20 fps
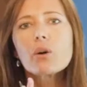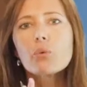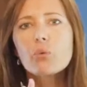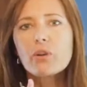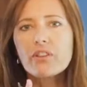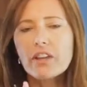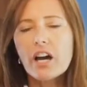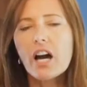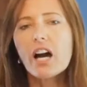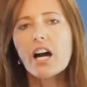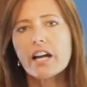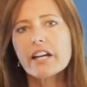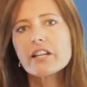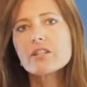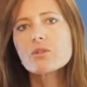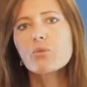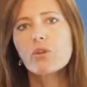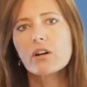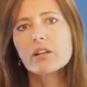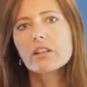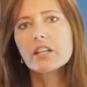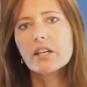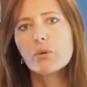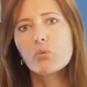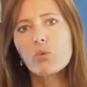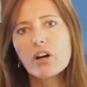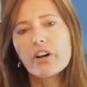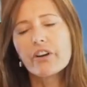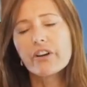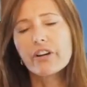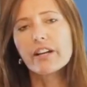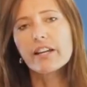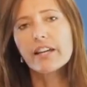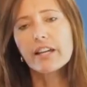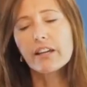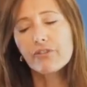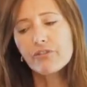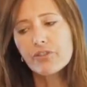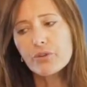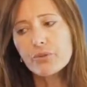with the highest quality water.
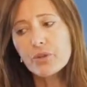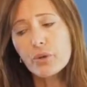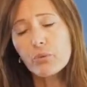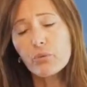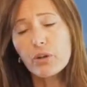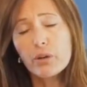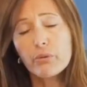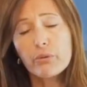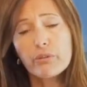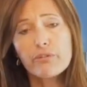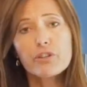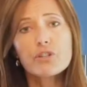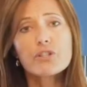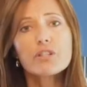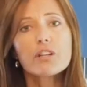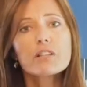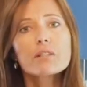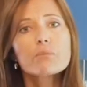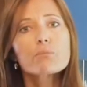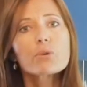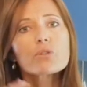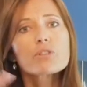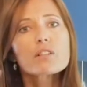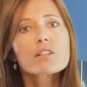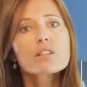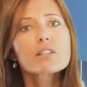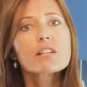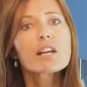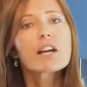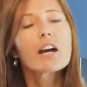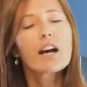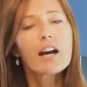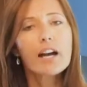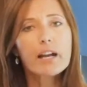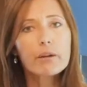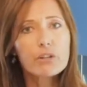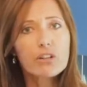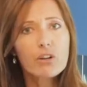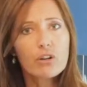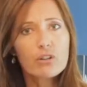If you don't want a reverse osmosis,
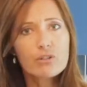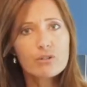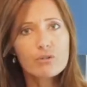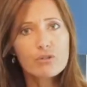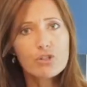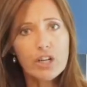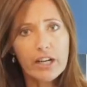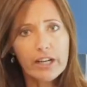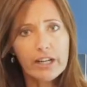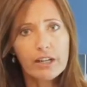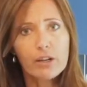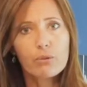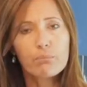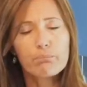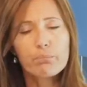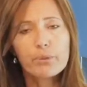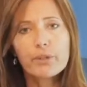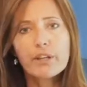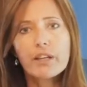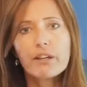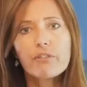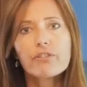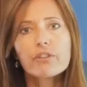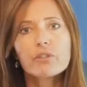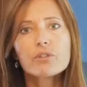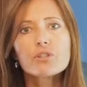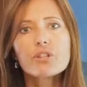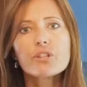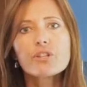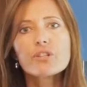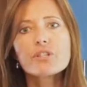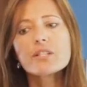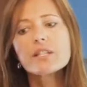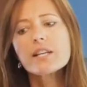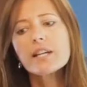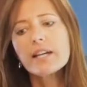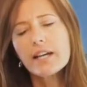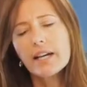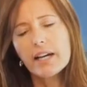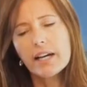I would also check out Berkey filters,
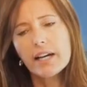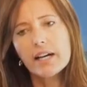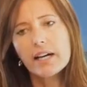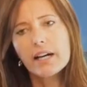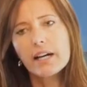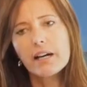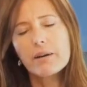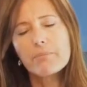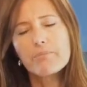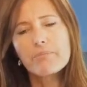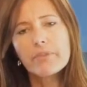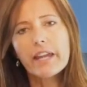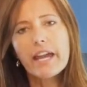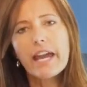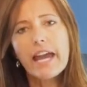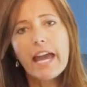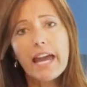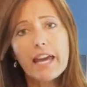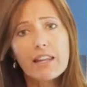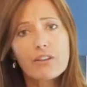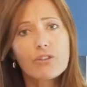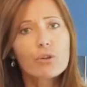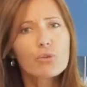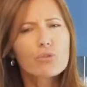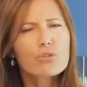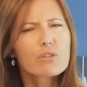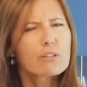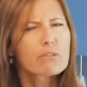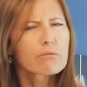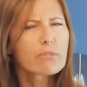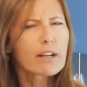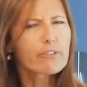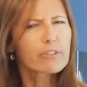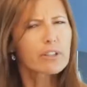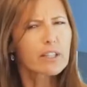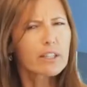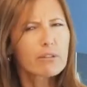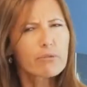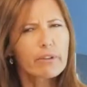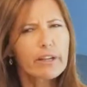and those are
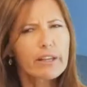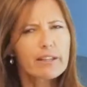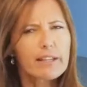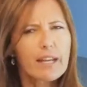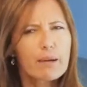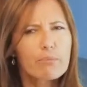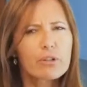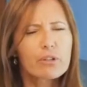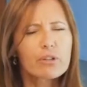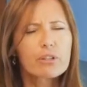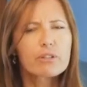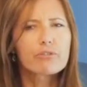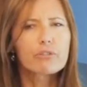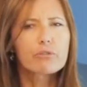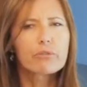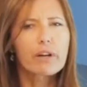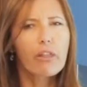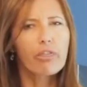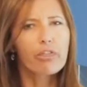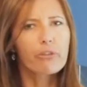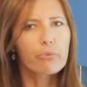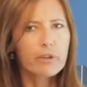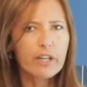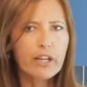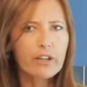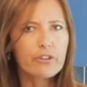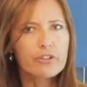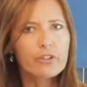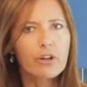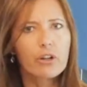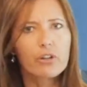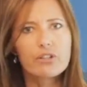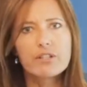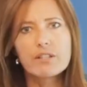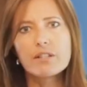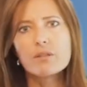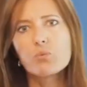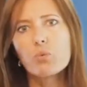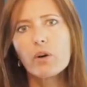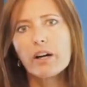roughly in the neighborhood of around $300
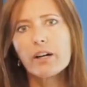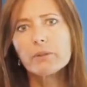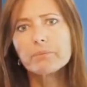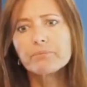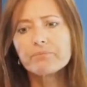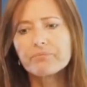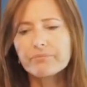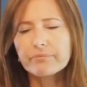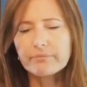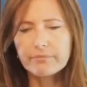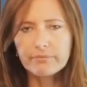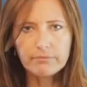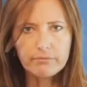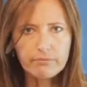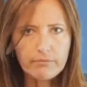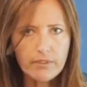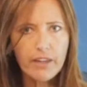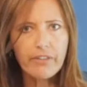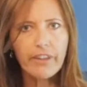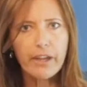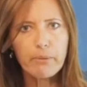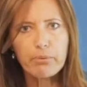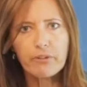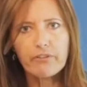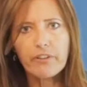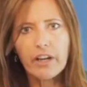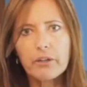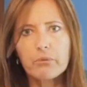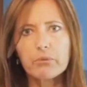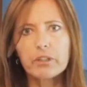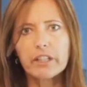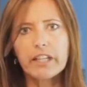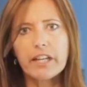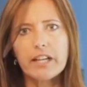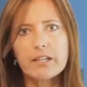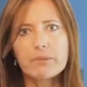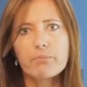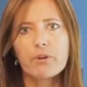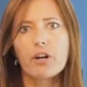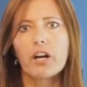as well. They provide a really
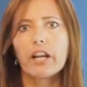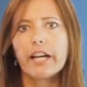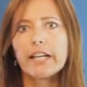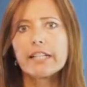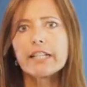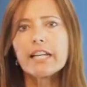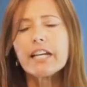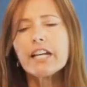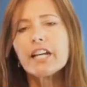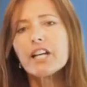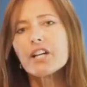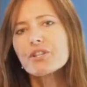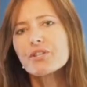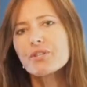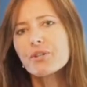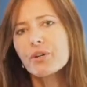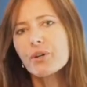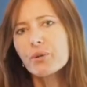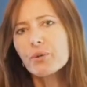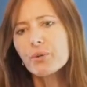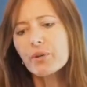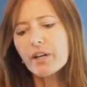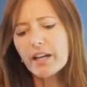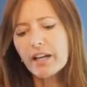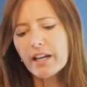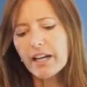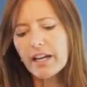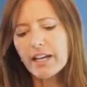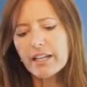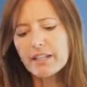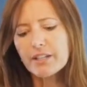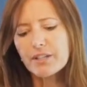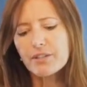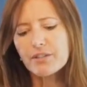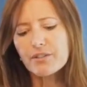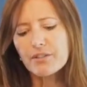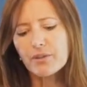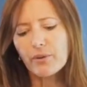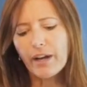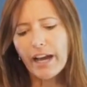nice product. So
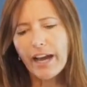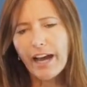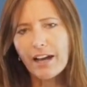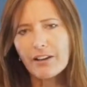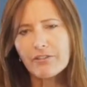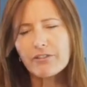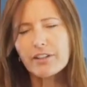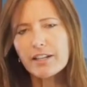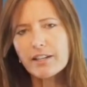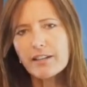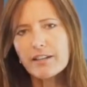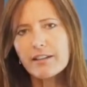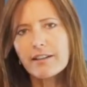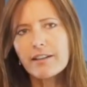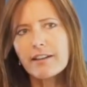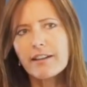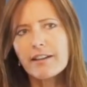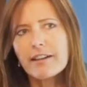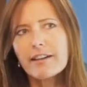having